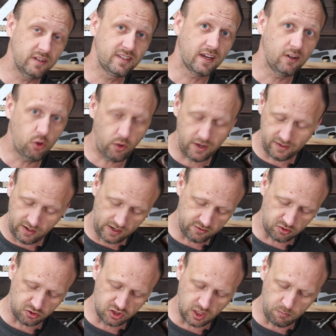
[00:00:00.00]
this, I can go ahead and
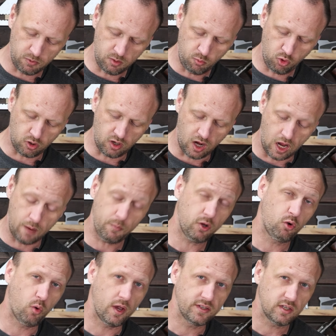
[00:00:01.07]
answer some of the more common
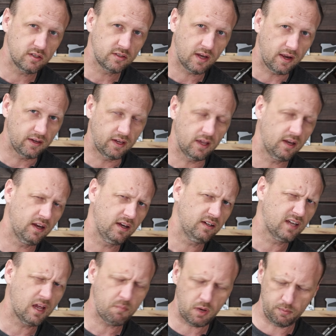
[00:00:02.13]
questions that I get.
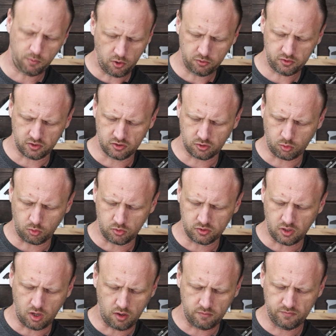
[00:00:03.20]
Anytime I post a scroll
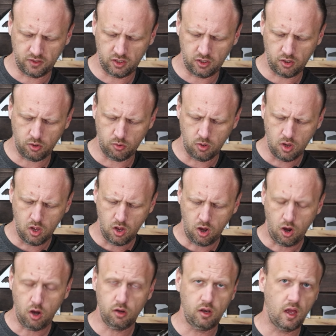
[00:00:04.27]
saw video
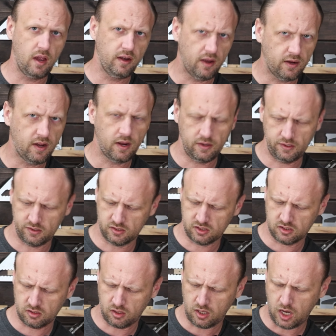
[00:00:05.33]
online, I kind of
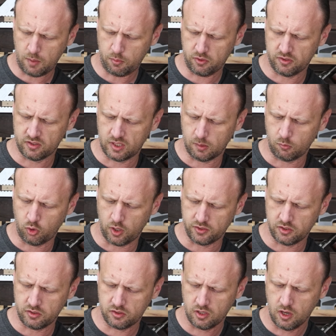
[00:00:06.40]
get a couple of the same
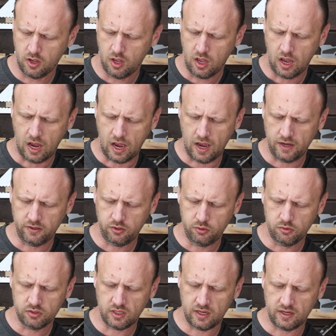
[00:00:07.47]
questions. I
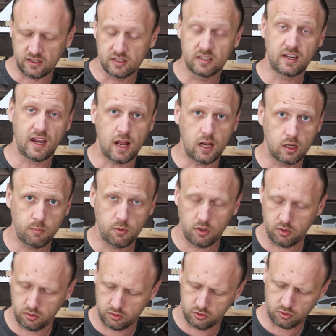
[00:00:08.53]
use an
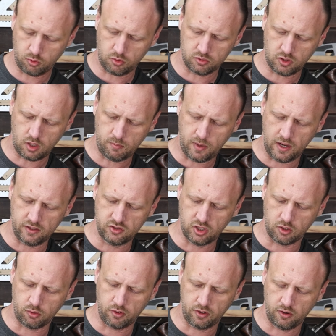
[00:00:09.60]
Excalibur scroll saw by
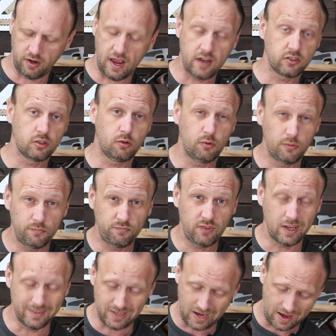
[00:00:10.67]
General International,
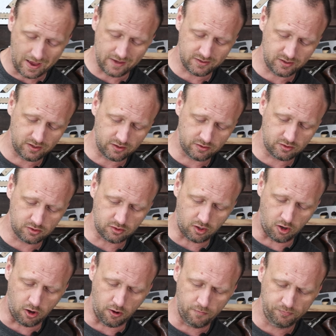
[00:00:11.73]
fantastic
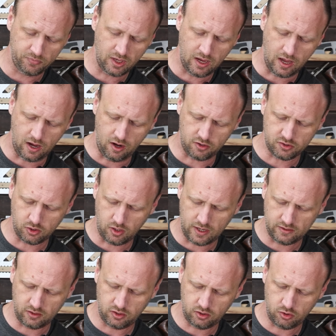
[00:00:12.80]
saw. I also
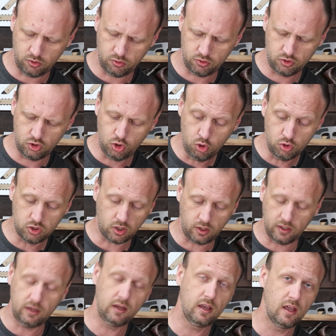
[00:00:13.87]
like to use
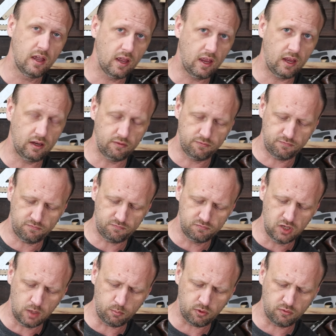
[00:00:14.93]
usually a
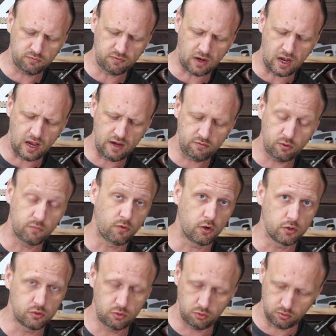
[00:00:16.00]
number 5
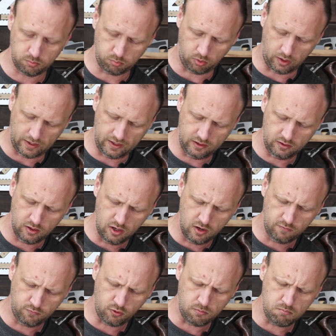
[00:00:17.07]
reverse tooth blade
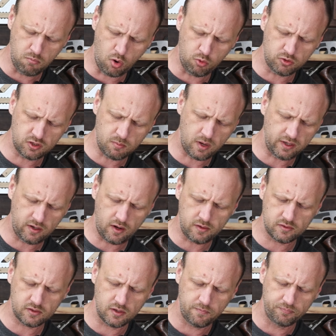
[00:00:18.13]
for most of my
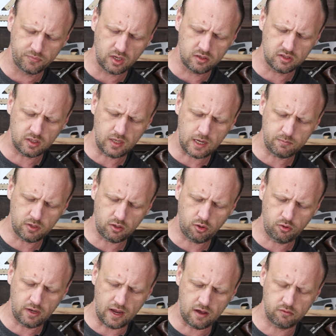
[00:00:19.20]
cuts. Sometimes I'll
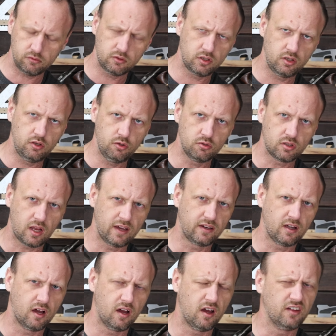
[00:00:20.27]
go down to use
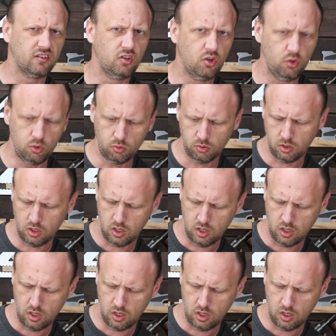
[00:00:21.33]
like a 2,